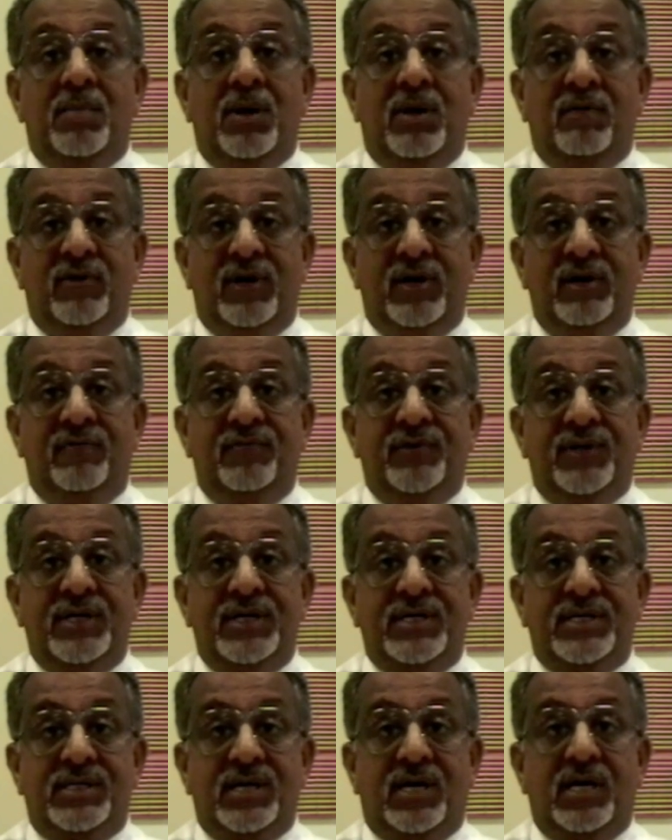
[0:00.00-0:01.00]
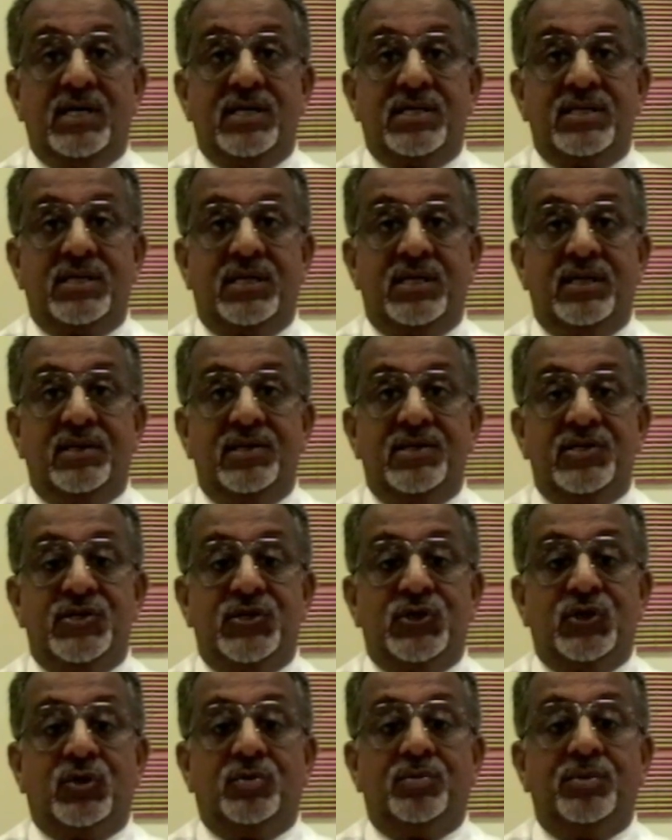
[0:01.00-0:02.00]
My very first task in this
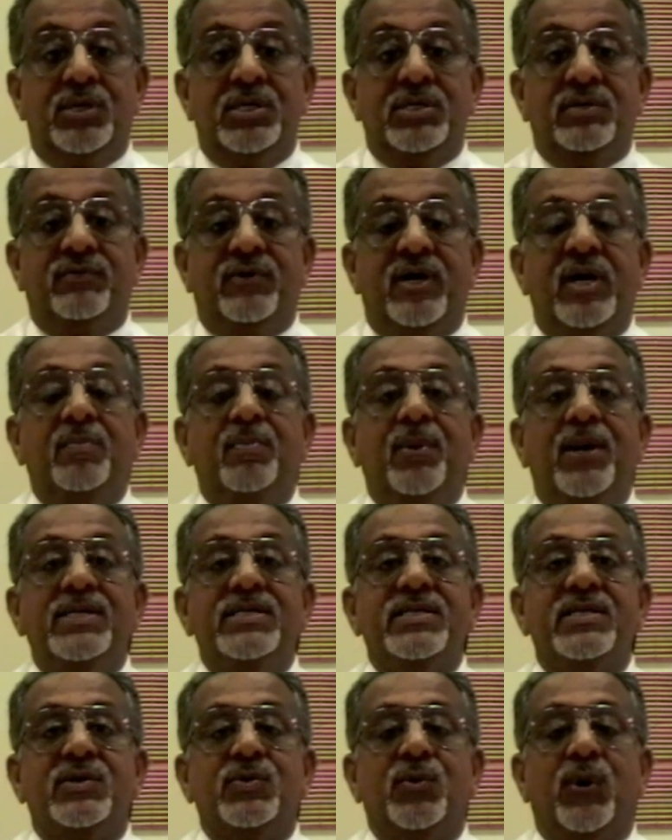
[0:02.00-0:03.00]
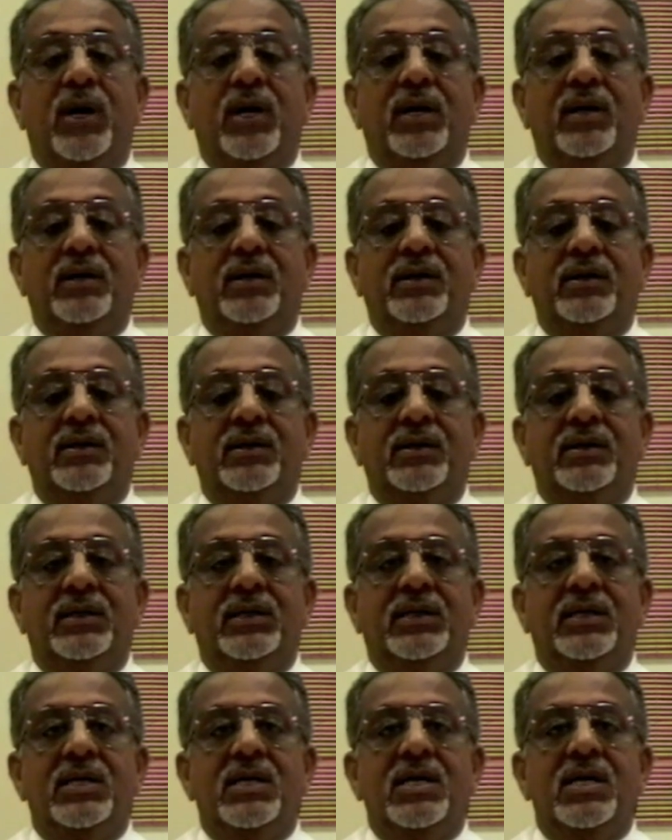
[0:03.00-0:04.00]
job is a very pleasant one,
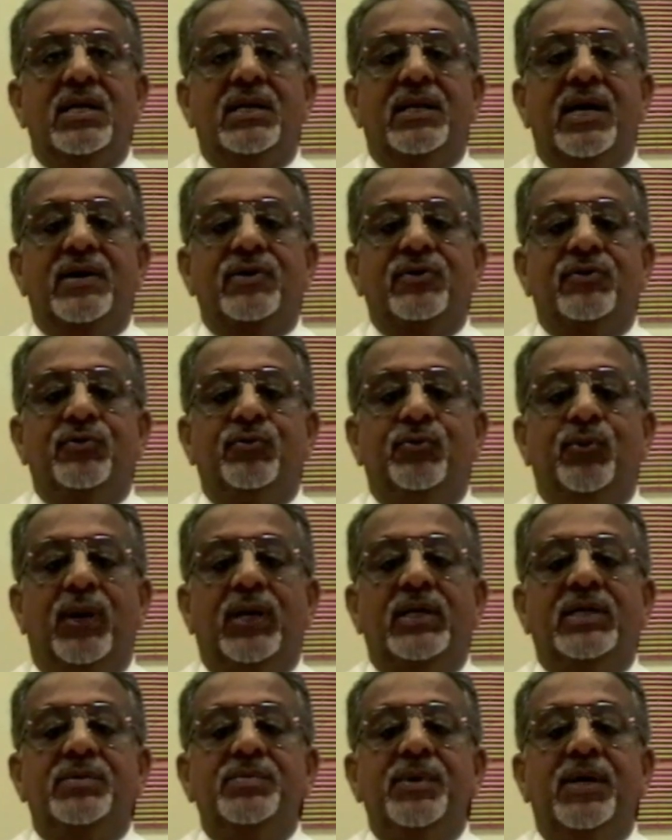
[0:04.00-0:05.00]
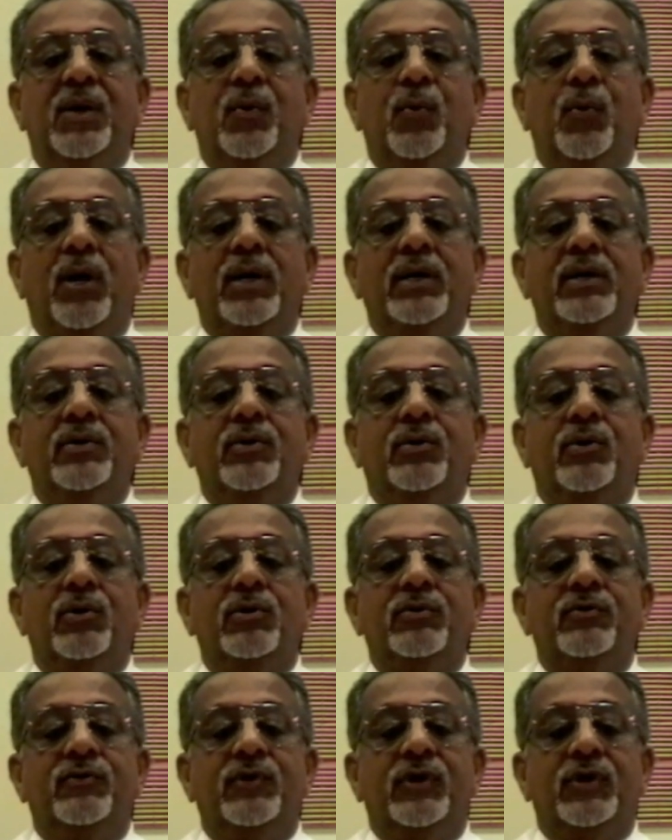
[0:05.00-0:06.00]
that of welcoming one and
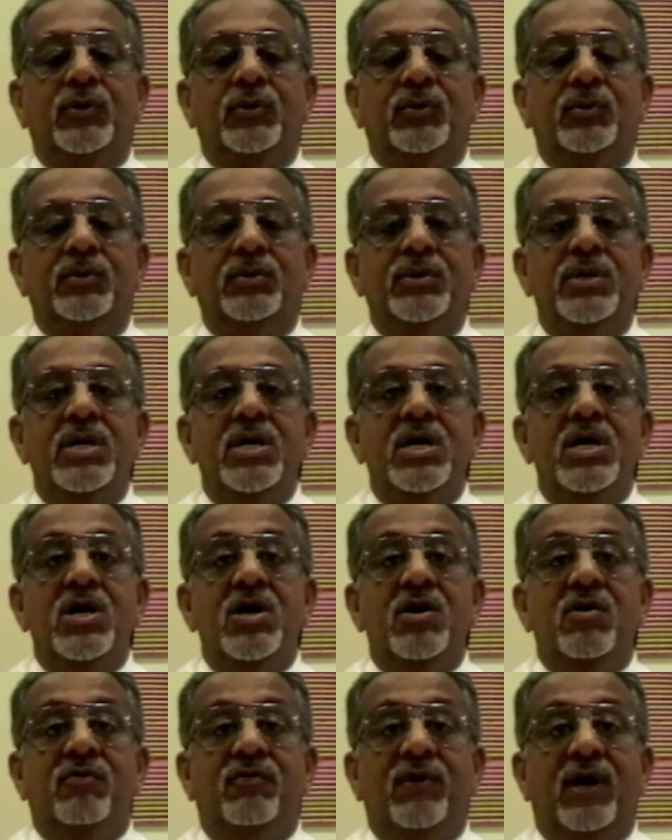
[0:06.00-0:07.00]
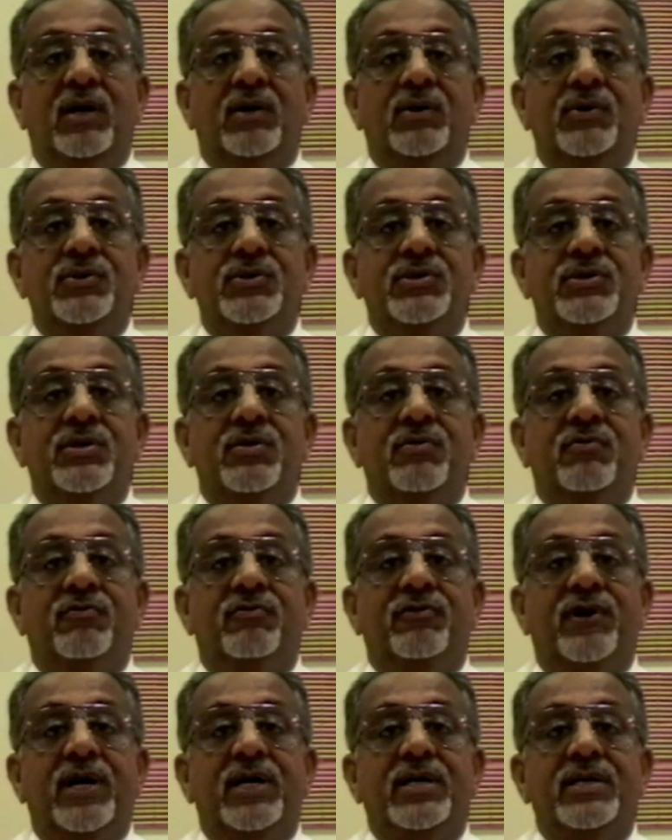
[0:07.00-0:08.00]
all of you, fellows,
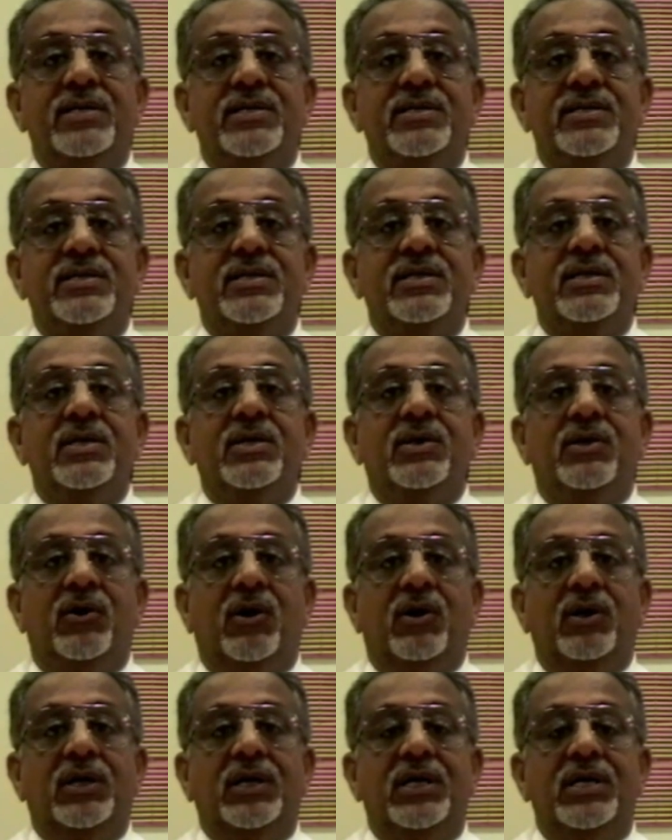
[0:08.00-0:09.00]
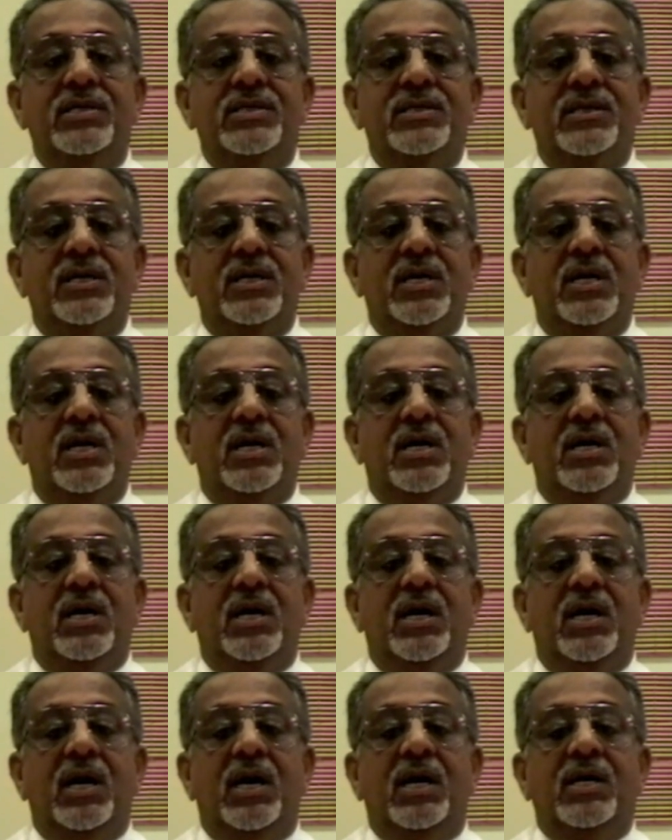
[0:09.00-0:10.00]
friends, colleagues,
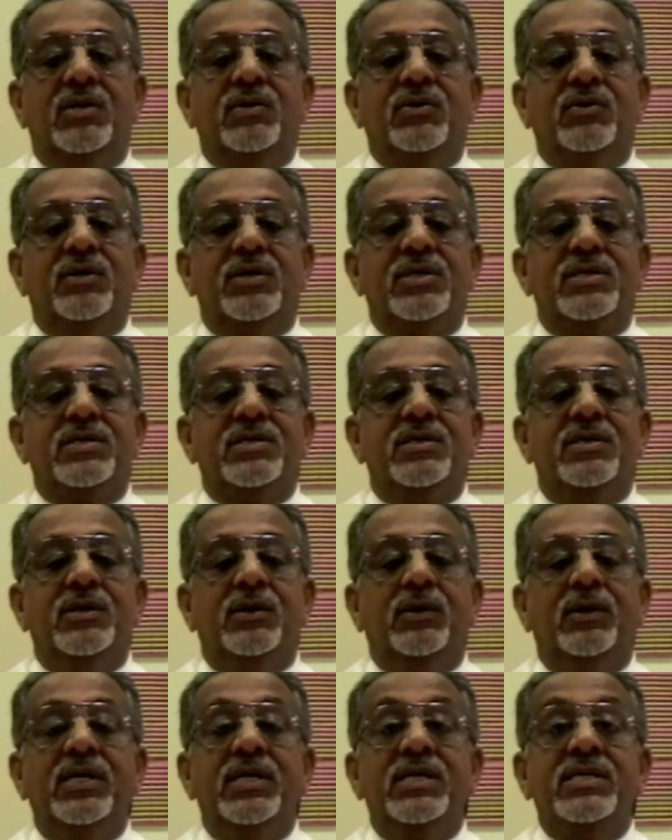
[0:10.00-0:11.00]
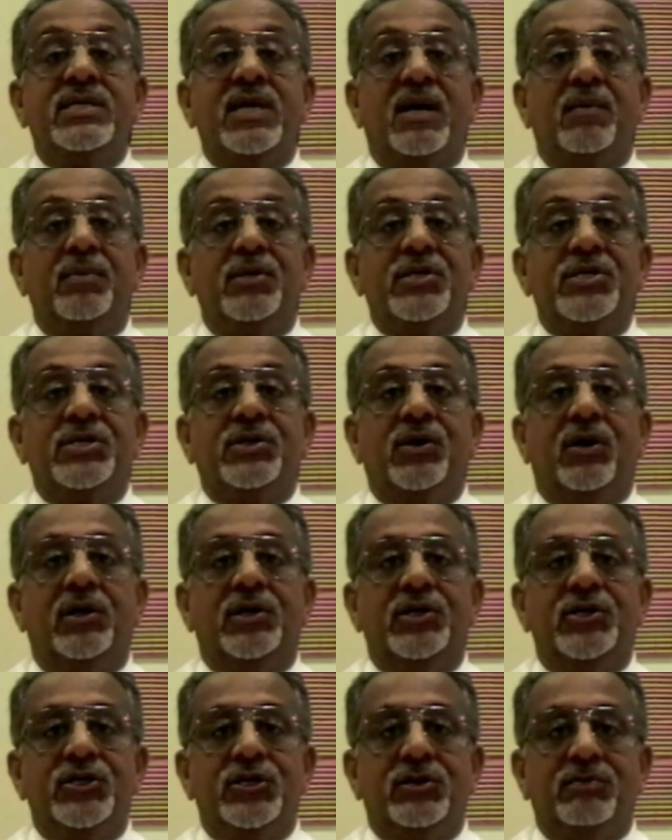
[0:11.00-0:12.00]
into this newly established
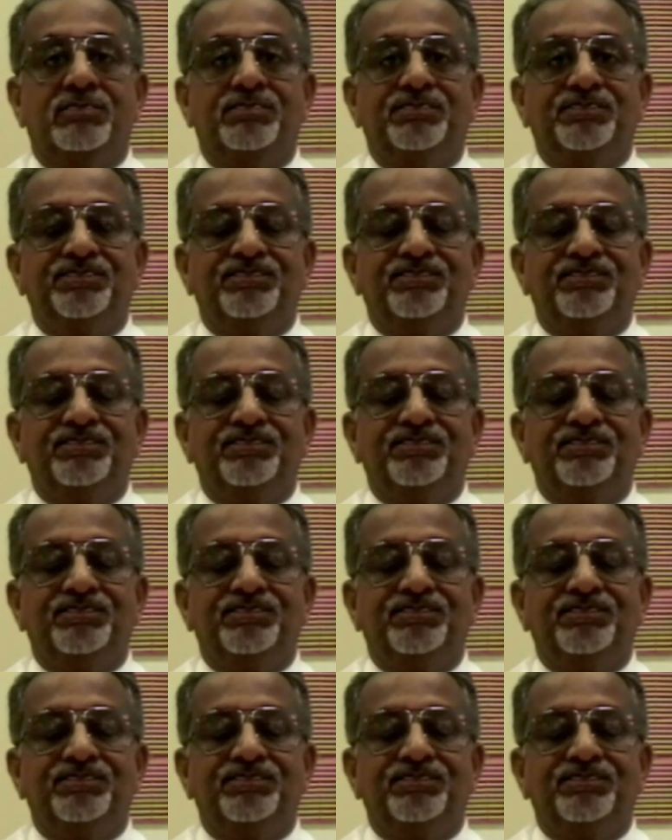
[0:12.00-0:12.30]
college.